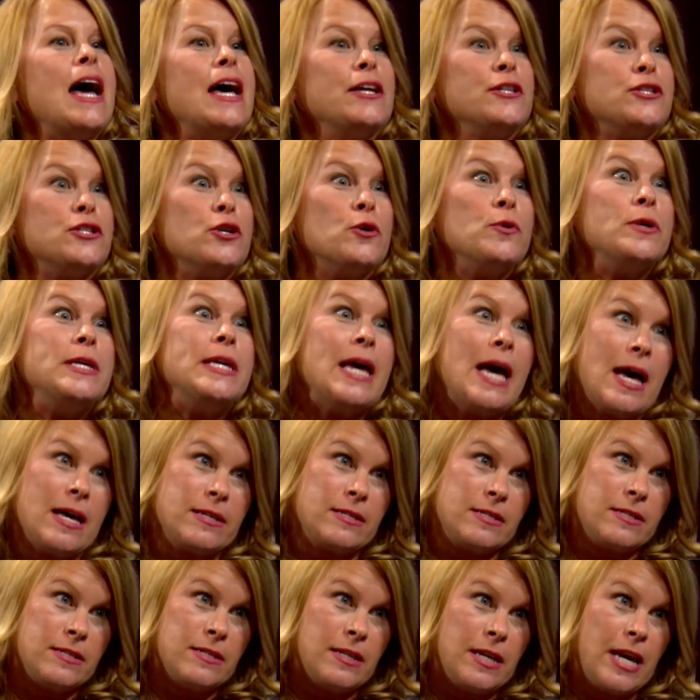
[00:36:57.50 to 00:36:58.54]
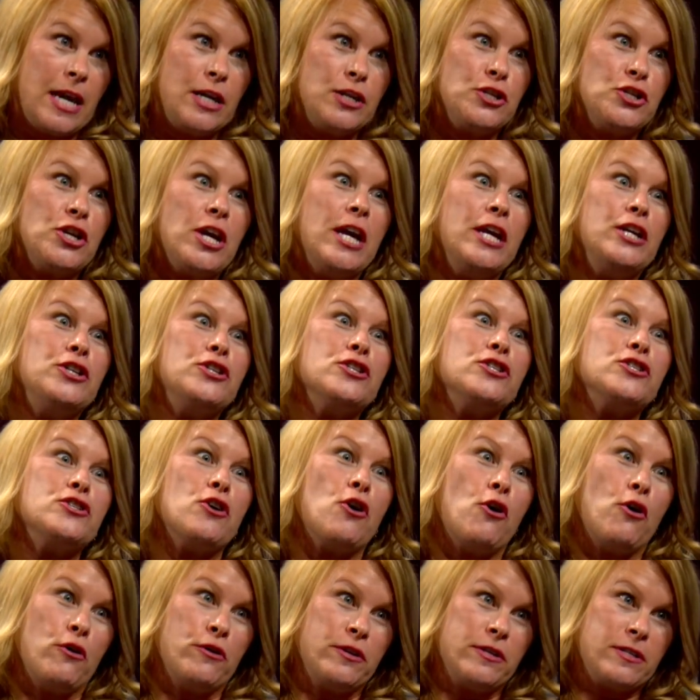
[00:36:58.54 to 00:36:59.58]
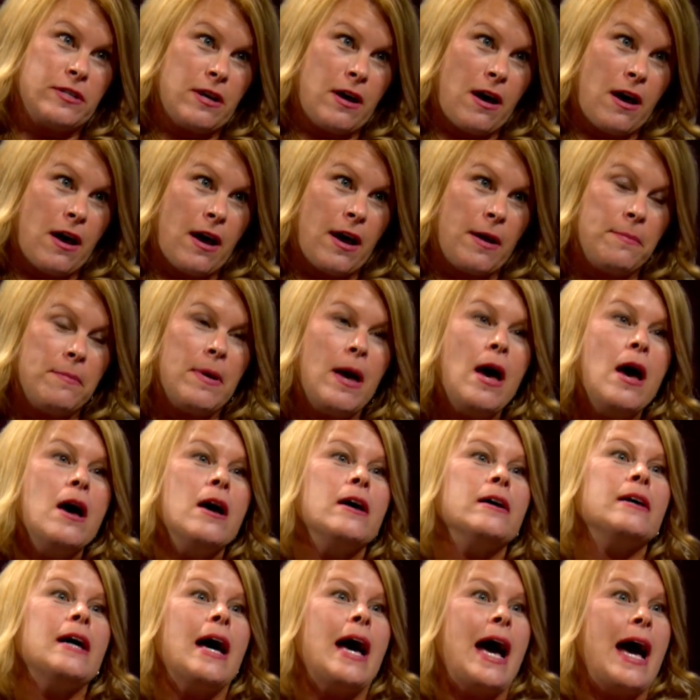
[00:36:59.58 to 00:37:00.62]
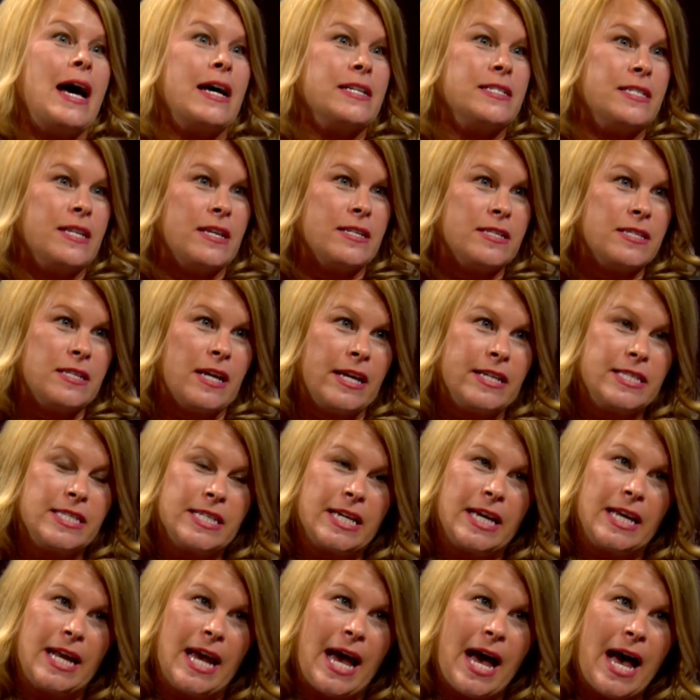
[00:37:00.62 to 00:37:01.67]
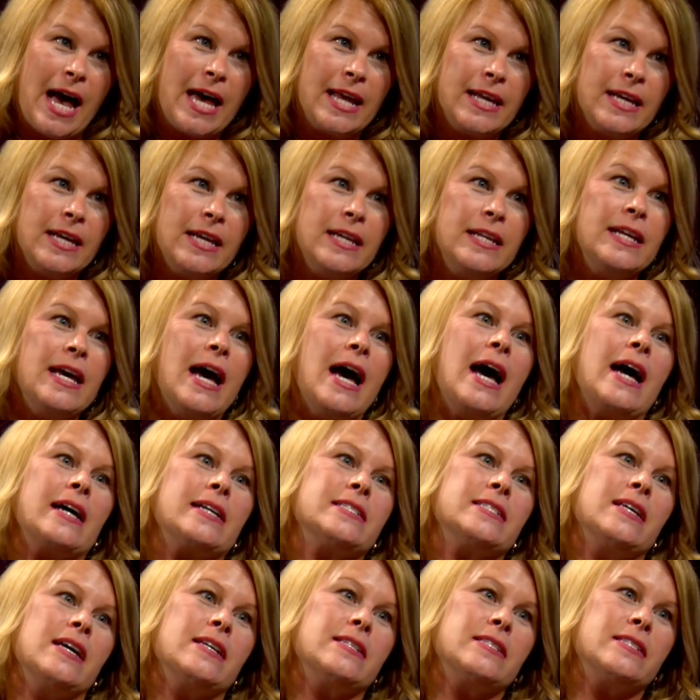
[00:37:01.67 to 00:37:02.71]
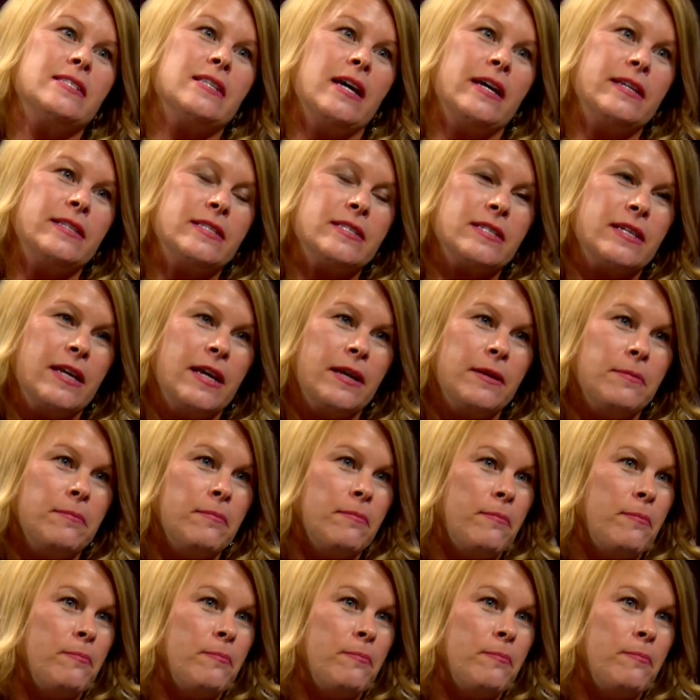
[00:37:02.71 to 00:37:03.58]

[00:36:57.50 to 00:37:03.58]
And so yes, it changes all the time. Access sites get added, access sites get